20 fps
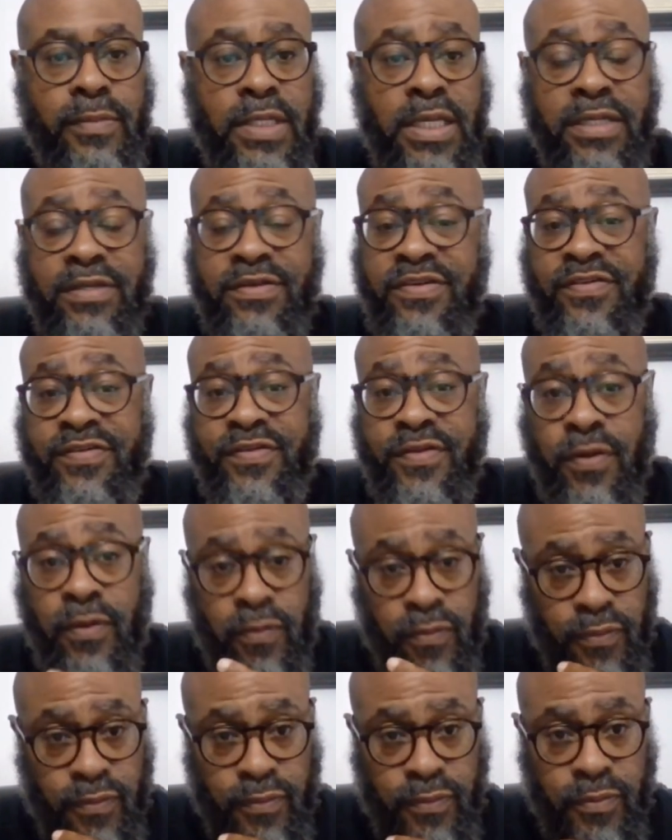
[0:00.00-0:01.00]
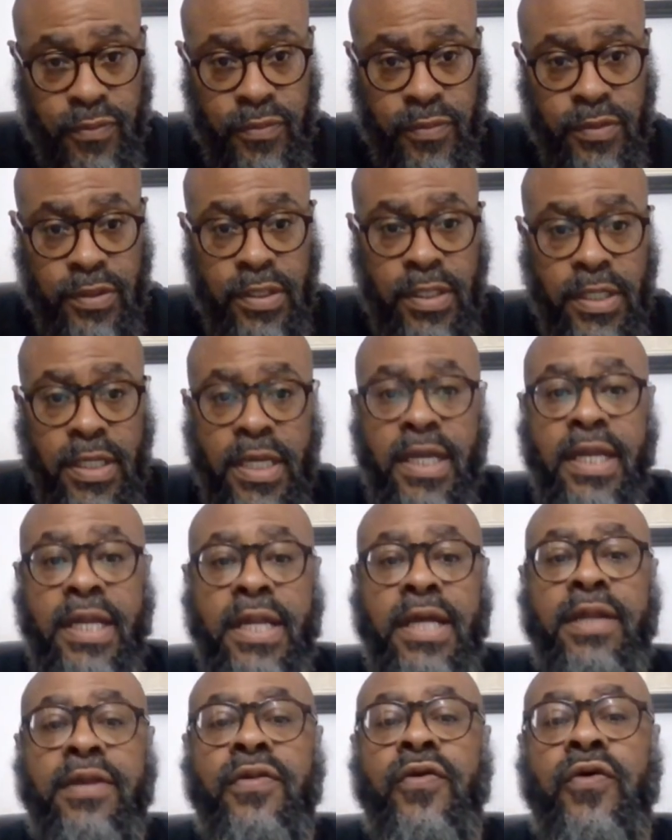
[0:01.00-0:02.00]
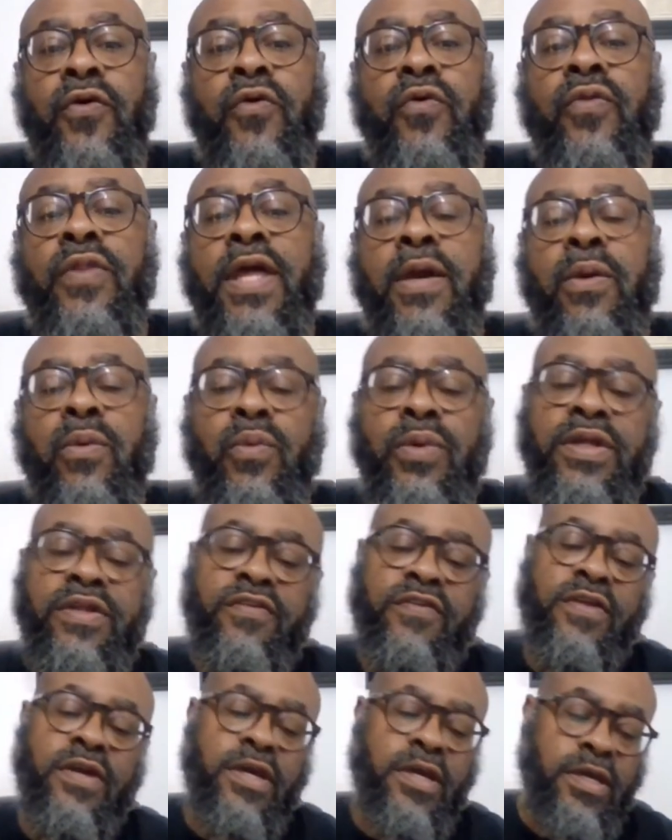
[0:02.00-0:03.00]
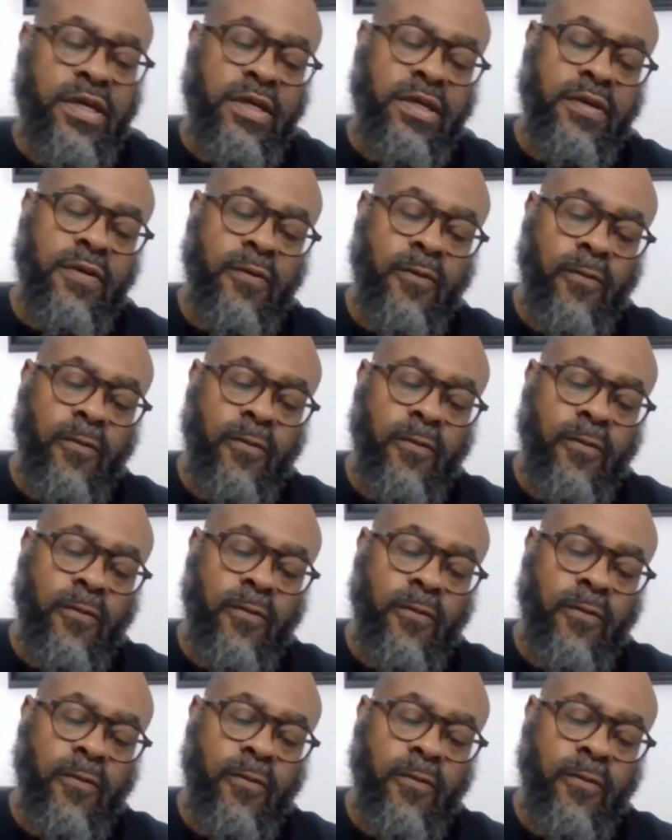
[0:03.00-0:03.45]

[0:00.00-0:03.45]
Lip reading: I just don't. And I know that we say